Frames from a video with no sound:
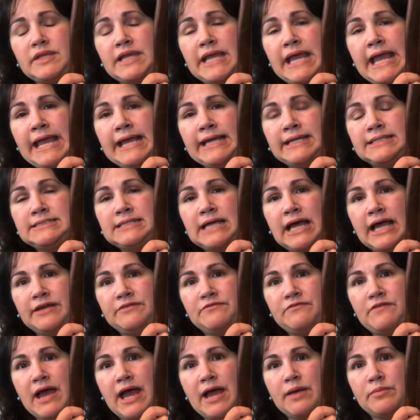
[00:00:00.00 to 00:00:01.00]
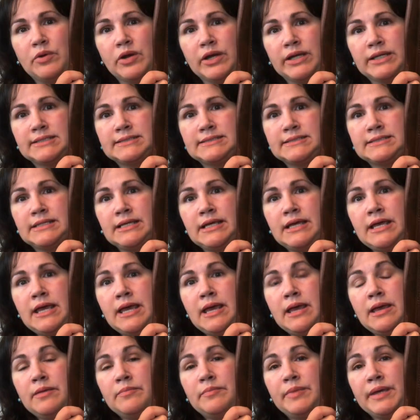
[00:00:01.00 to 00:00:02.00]
hand-dyed fabrics,
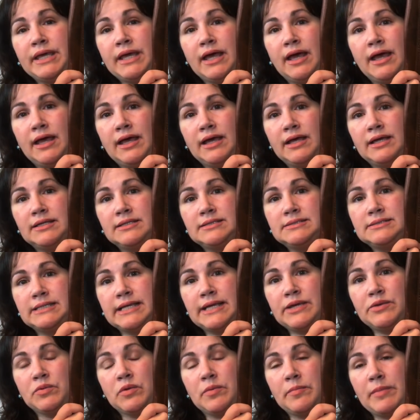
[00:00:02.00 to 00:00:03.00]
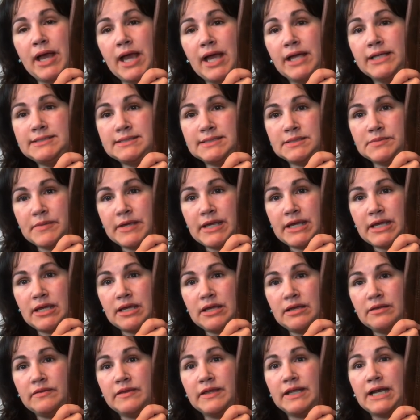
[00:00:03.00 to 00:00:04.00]
because it reminds
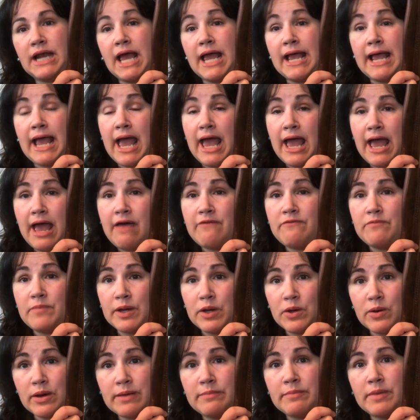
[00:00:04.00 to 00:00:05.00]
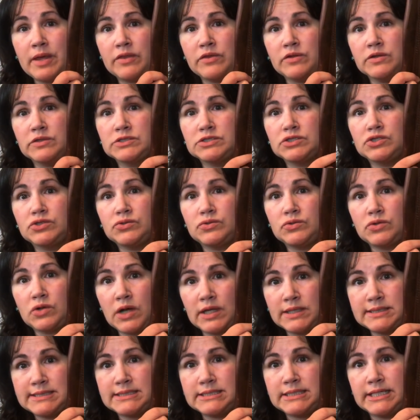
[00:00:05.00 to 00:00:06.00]
me that I have my grandmother's
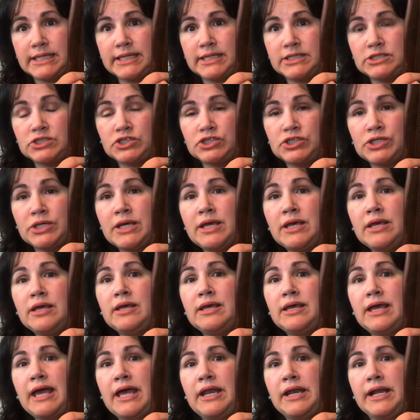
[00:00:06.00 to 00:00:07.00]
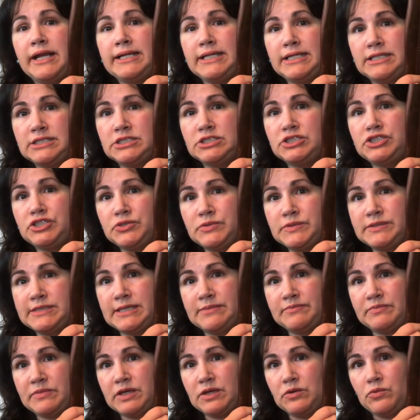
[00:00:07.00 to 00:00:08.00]
cross stitch and I need to do
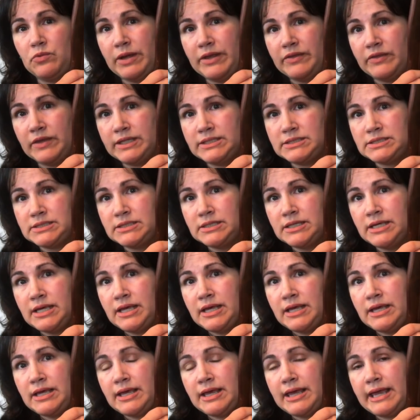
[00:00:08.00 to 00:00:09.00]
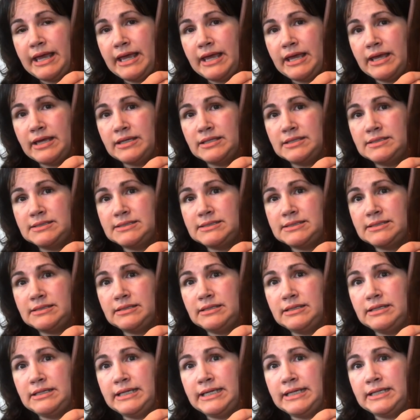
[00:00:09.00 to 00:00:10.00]
something with it. And
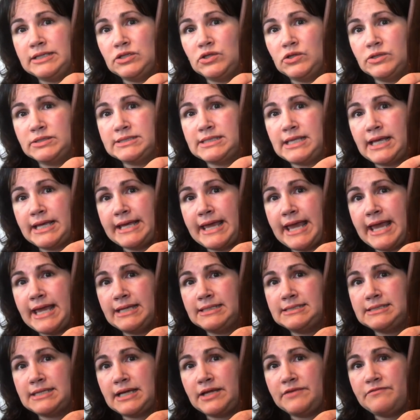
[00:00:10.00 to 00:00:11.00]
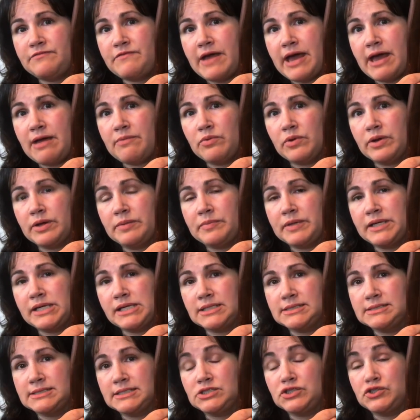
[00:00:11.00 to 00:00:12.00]
it looks like hand-dyed fabric
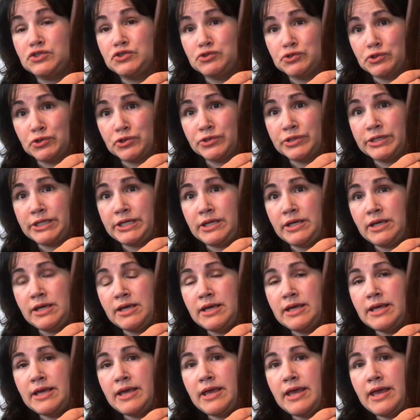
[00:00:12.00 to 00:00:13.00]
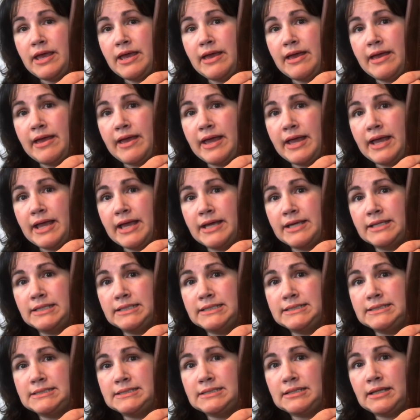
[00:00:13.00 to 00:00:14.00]
because it's dirty
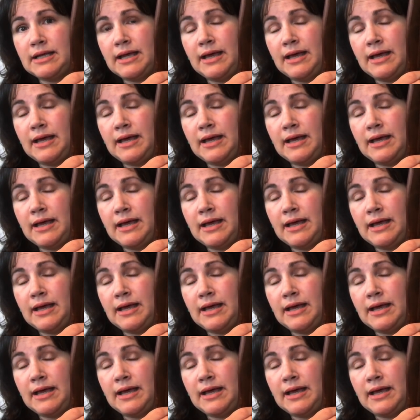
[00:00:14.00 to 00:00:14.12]
and